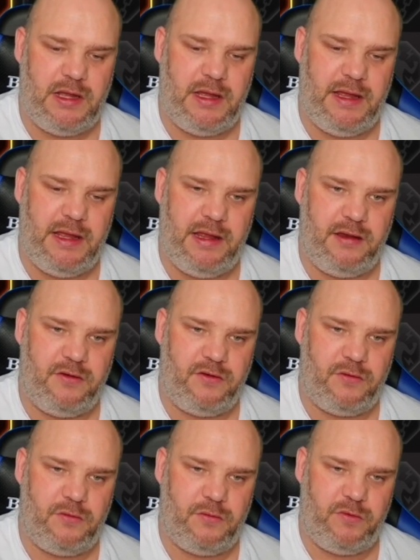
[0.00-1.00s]
and
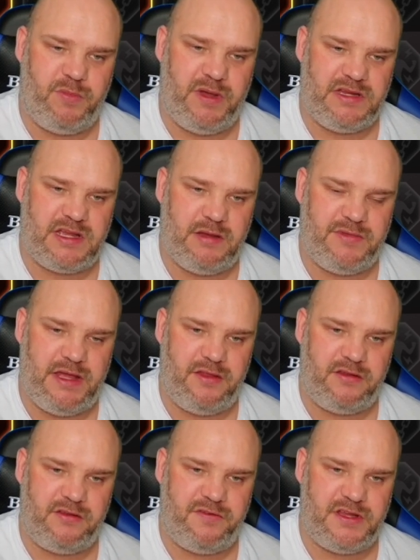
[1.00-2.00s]
we basically come down
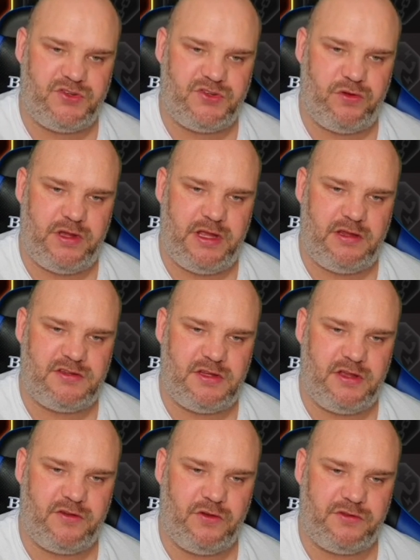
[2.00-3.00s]
the defense tree. So
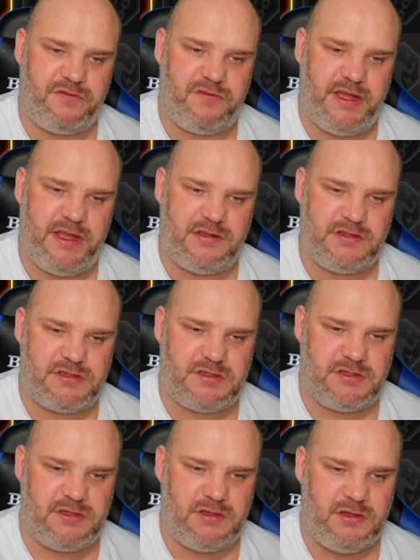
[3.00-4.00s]
you've got
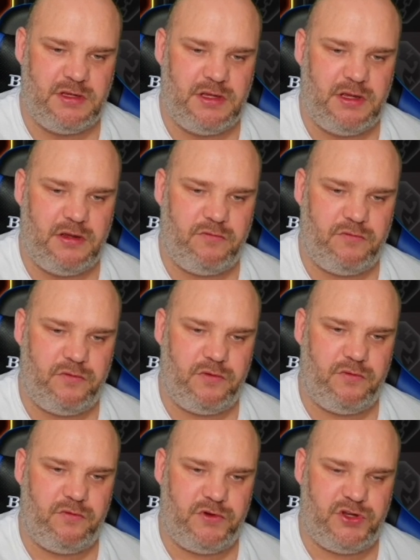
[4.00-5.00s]
defense,
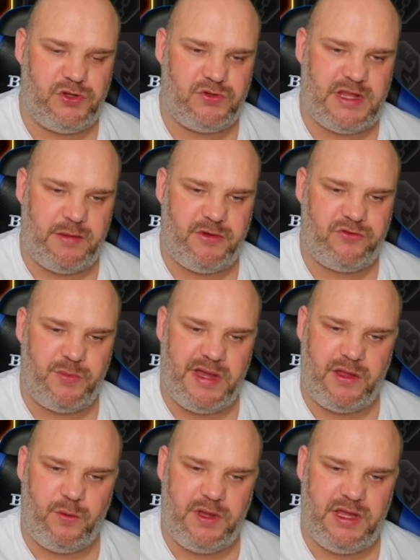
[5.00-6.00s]
reduced damage from
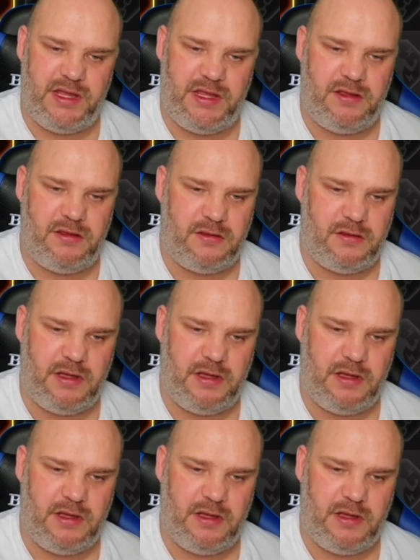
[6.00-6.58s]
AoE,